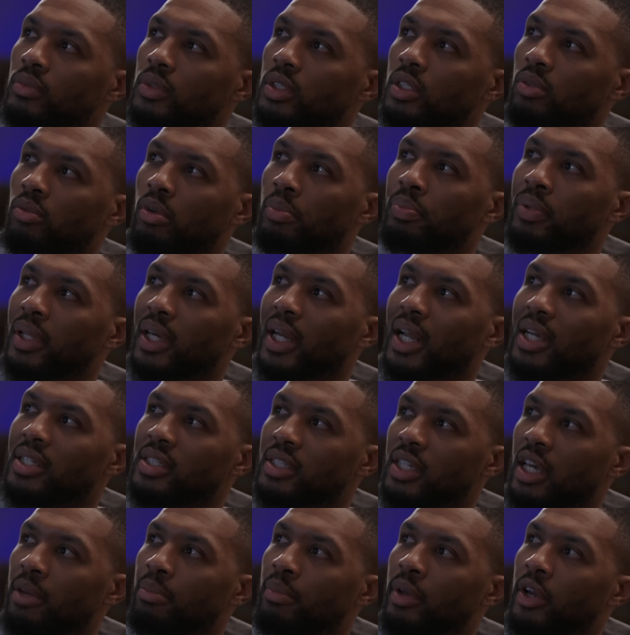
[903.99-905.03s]
We played at
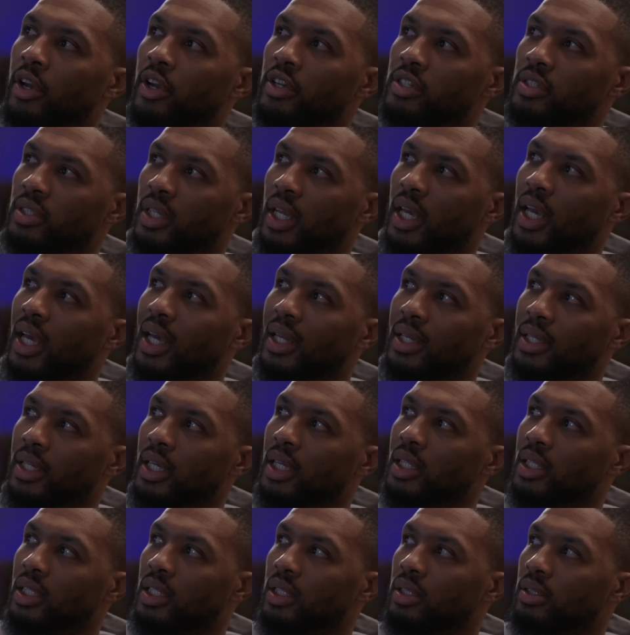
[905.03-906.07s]
St. Mary's, and they had
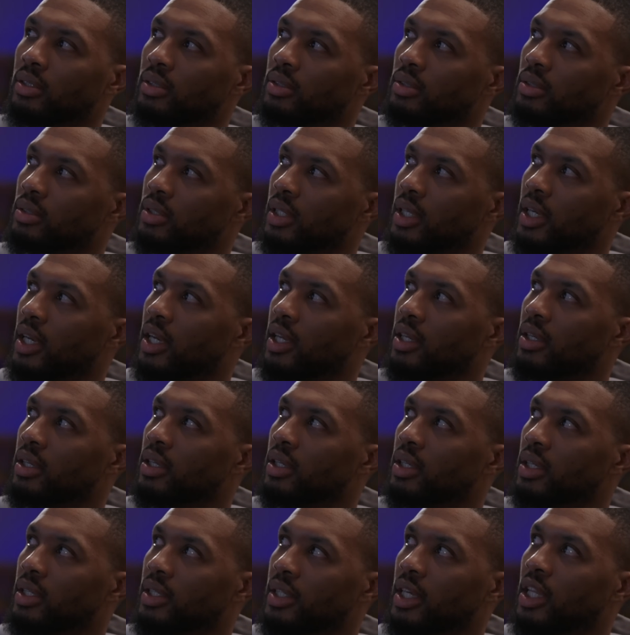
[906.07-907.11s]
Delhi. They had
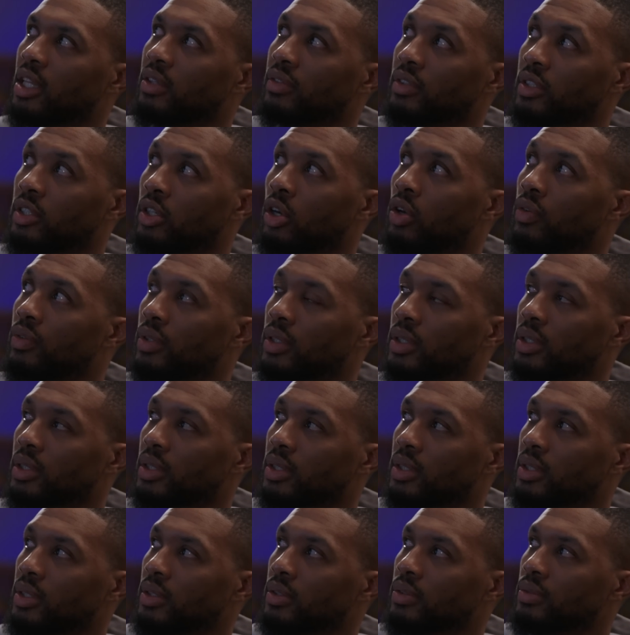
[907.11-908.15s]
Dellavedova.
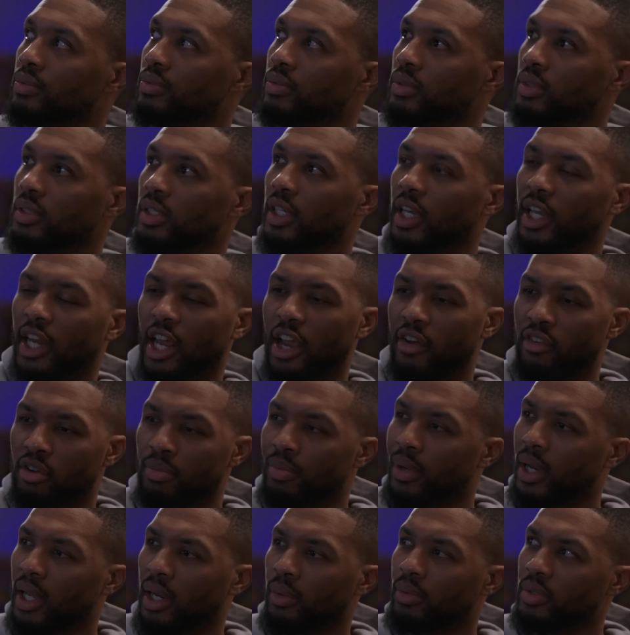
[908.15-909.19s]
And
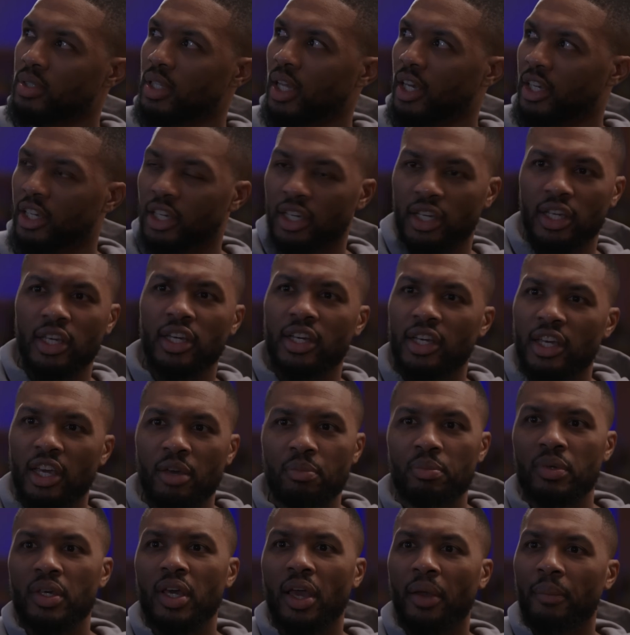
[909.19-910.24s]
everybody was like, yeah, he
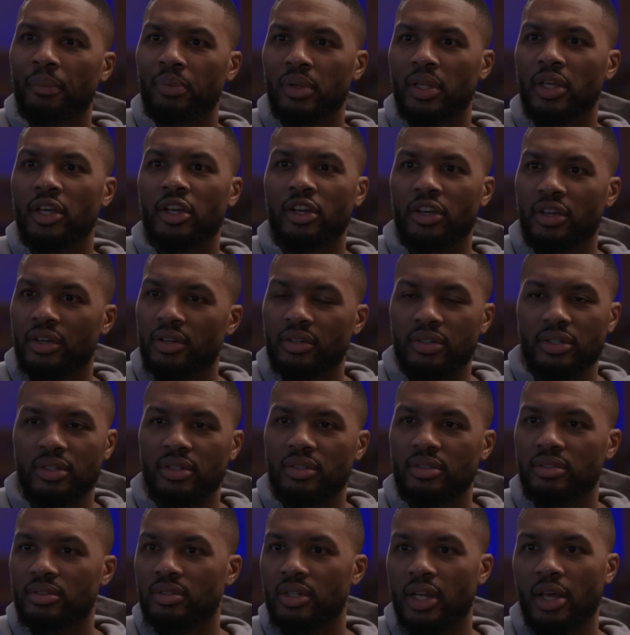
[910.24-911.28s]
an NBA player,
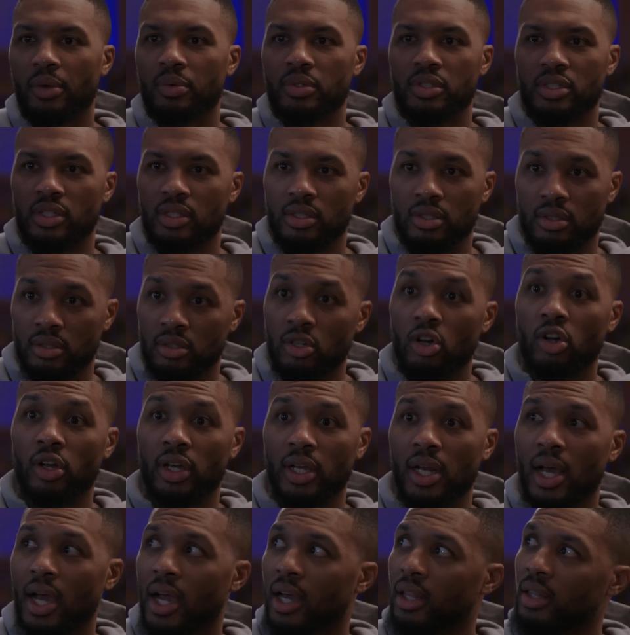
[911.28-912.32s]
and they was just
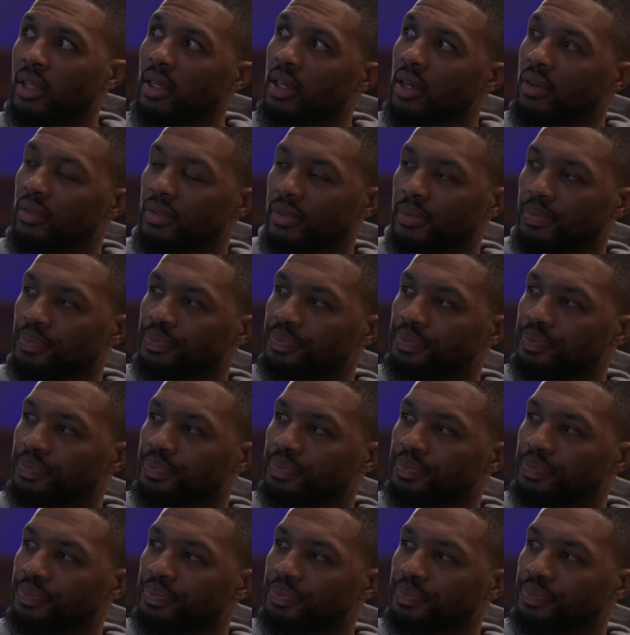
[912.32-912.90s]
talking highly of him.